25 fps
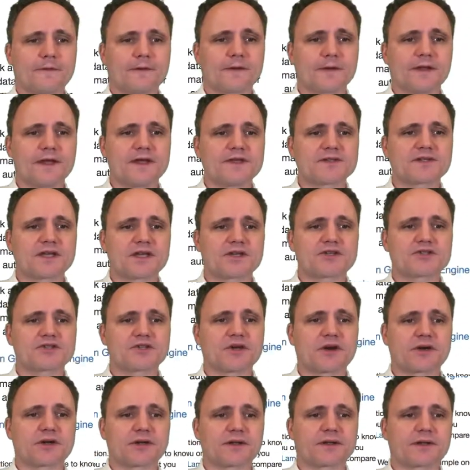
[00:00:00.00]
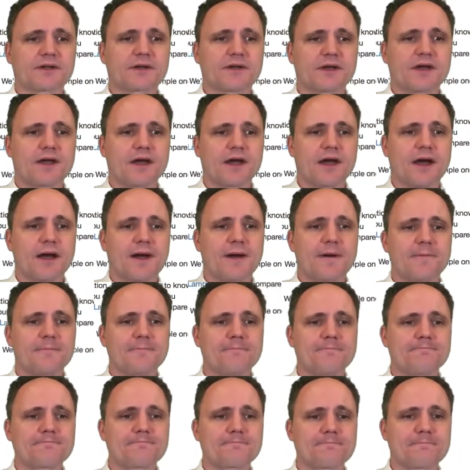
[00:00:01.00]
let's get started.
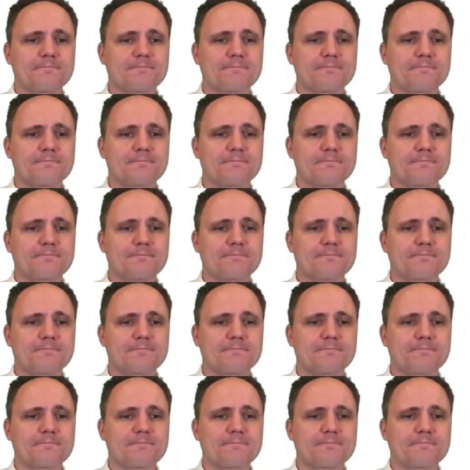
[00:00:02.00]
The